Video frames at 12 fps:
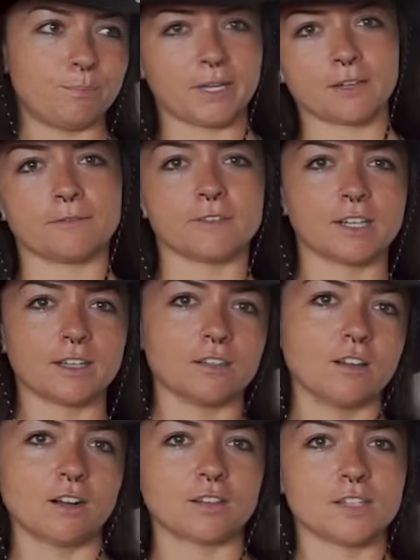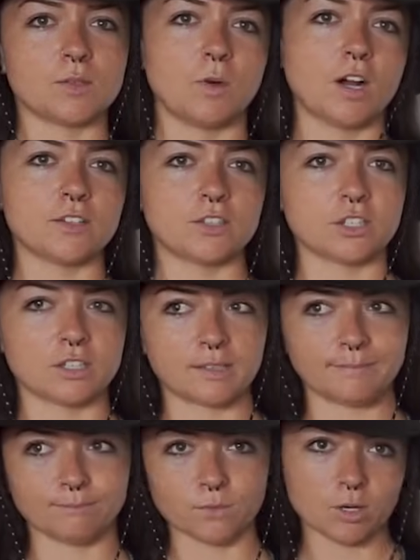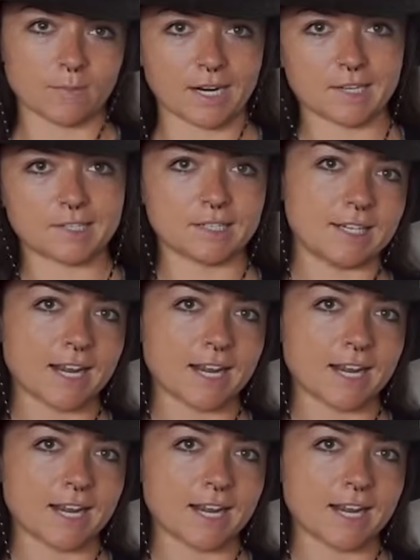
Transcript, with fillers: Bigfoot and the Loch Ness Monster and mermaids and